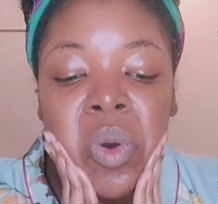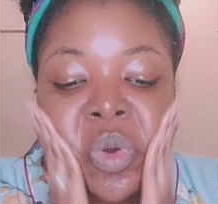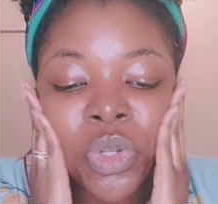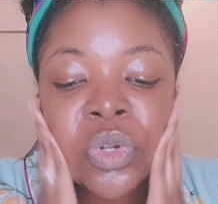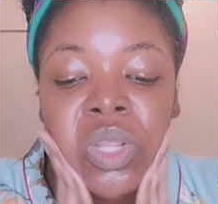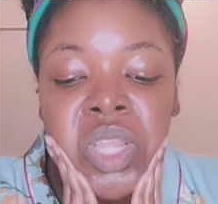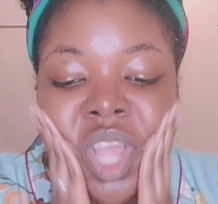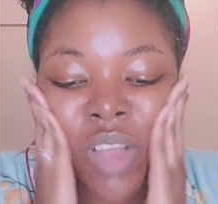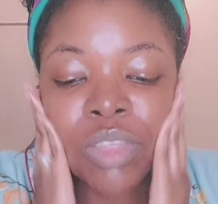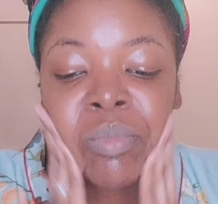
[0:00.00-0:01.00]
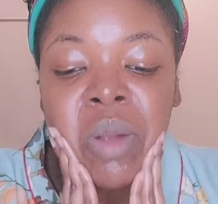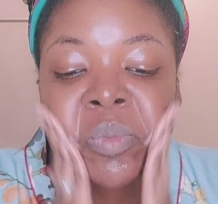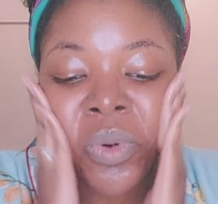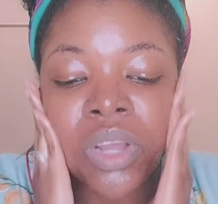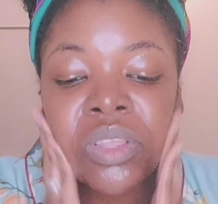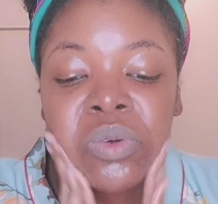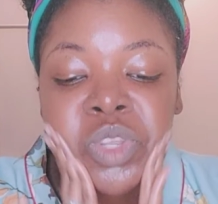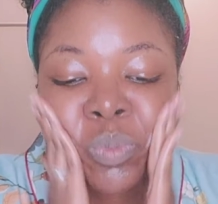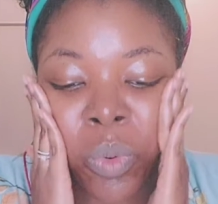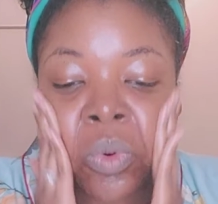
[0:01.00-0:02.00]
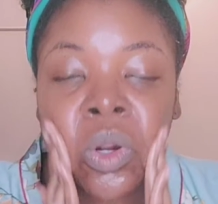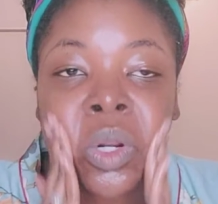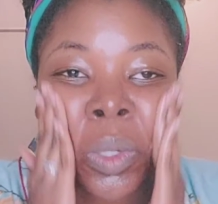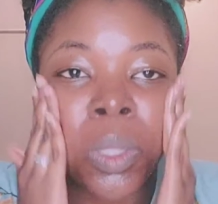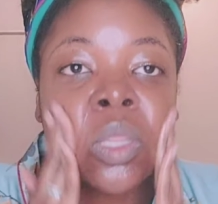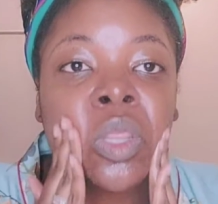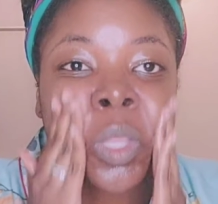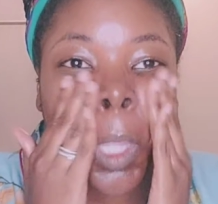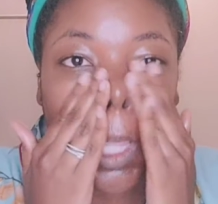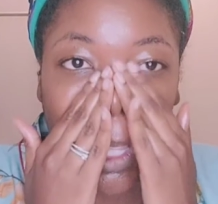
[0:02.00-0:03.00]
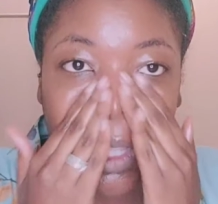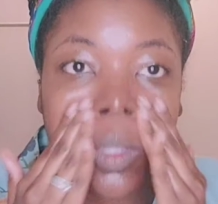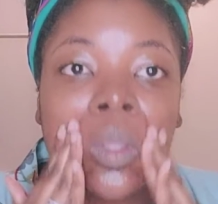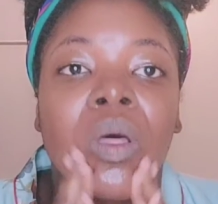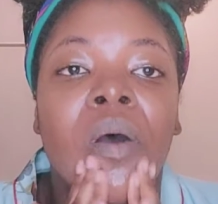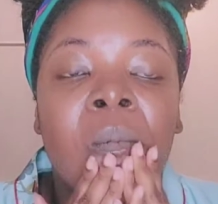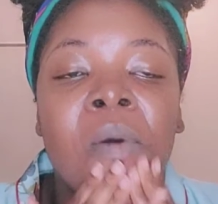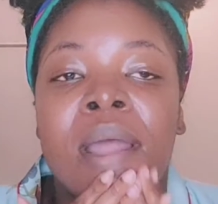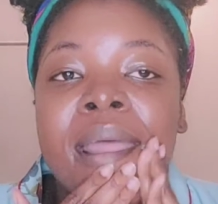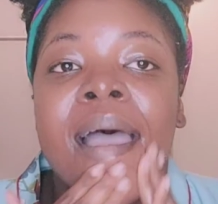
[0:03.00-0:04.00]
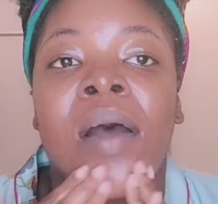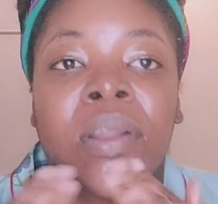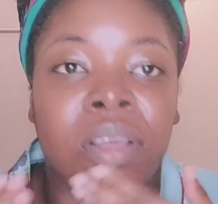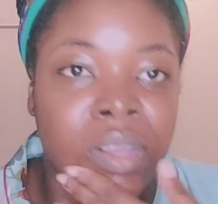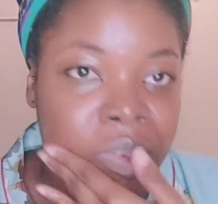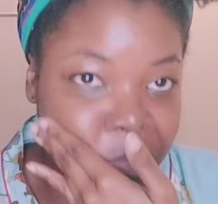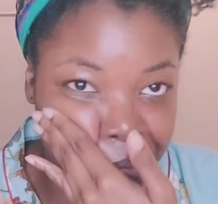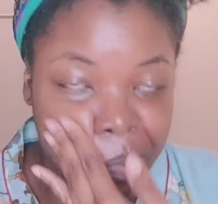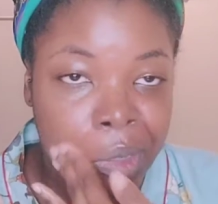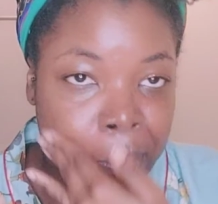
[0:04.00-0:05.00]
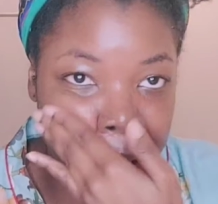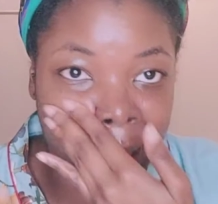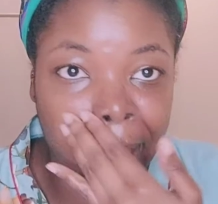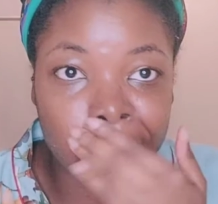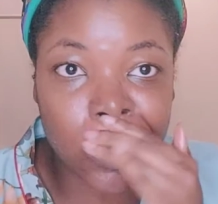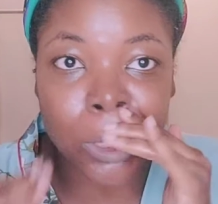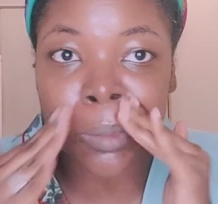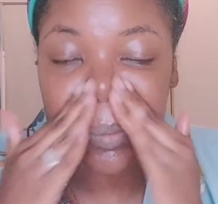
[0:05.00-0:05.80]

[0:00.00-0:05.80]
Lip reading: shortly after my brother was born, the one out of the marriage,